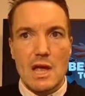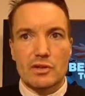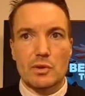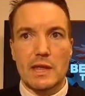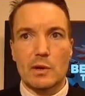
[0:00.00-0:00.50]

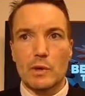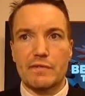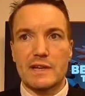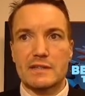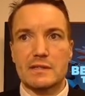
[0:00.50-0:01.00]
so that we,
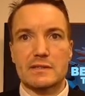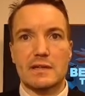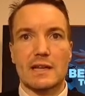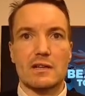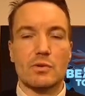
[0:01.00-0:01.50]
for instance,
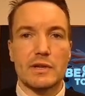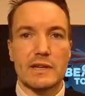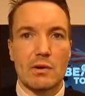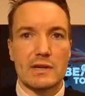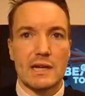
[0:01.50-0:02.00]
include in
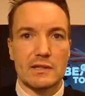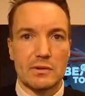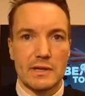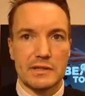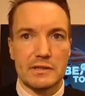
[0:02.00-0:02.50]
our
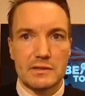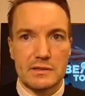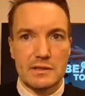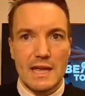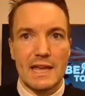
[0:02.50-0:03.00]

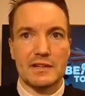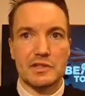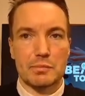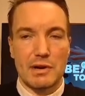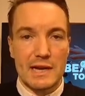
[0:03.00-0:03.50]
calculations
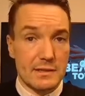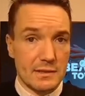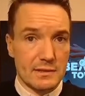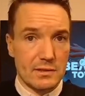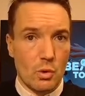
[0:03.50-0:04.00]
energy
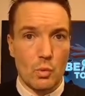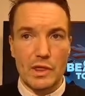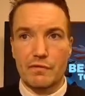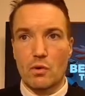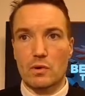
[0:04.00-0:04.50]
prices or
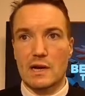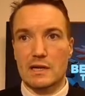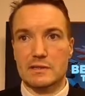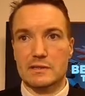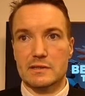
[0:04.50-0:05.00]
weather
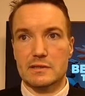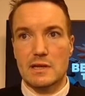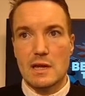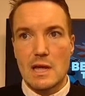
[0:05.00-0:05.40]
forecasts,